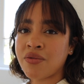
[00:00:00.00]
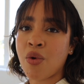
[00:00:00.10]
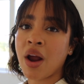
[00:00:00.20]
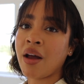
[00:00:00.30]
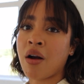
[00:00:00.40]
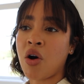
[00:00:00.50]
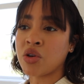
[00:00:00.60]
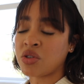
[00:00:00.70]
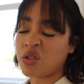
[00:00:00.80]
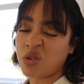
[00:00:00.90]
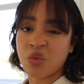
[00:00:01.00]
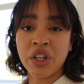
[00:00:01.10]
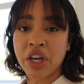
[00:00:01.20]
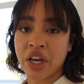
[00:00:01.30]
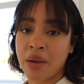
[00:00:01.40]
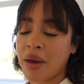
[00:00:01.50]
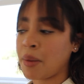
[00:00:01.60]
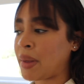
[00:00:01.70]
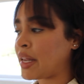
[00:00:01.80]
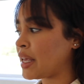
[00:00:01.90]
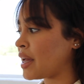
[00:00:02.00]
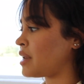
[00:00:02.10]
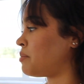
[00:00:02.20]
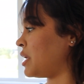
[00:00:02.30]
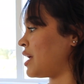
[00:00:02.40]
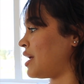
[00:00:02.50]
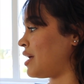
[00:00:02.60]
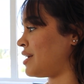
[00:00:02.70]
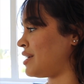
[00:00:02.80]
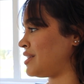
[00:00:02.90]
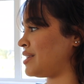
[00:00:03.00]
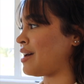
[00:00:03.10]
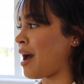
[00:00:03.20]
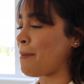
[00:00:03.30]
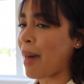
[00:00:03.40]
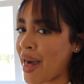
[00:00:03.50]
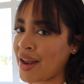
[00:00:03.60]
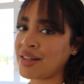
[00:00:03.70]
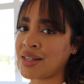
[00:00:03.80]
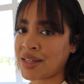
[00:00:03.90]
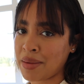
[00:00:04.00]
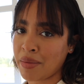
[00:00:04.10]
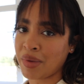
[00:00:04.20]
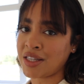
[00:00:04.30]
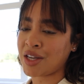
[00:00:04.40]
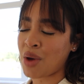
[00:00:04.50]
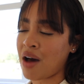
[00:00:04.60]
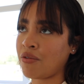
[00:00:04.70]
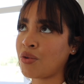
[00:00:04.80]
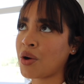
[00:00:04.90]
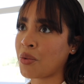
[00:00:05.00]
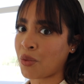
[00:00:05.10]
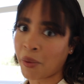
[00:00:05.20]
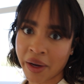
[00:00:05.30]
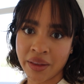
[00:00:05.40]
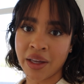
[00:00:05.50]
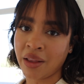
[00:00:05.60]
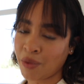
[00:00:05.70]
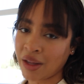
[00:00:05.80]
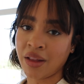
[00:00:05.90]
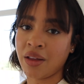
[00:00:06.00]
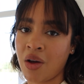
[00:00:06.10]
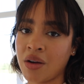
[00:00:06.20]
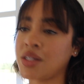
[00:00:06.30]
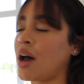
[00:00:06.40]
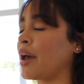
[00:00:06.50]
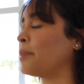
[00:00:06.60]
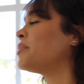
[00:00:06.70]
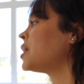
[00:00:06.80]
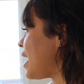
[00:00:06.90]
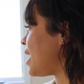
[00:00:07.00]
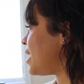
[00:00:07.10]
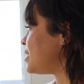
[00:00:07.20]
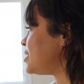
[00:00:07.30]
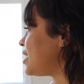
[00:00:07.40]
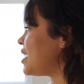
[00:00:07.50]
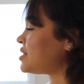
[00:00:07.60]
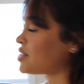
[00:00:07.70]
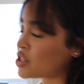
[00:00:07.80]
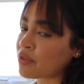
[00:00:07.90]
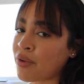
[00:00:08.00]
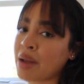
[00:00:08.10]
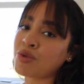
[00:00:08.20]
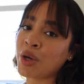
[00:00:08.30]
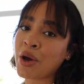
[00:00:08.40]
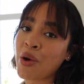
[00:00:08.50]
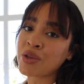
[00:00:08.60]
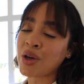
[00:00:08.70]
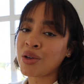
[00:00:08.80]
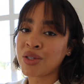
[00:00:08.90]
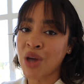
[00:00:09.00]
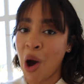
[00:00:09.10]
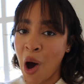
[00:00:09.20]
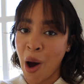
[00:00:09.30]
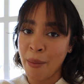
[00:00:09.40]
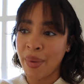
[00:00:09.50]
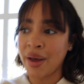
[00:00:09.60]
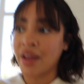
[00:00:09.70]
for it are also really good in my opinion because uh, a bed is a steaming piece that you have for a really, really long time. And uh, it's just a frame so it goes on top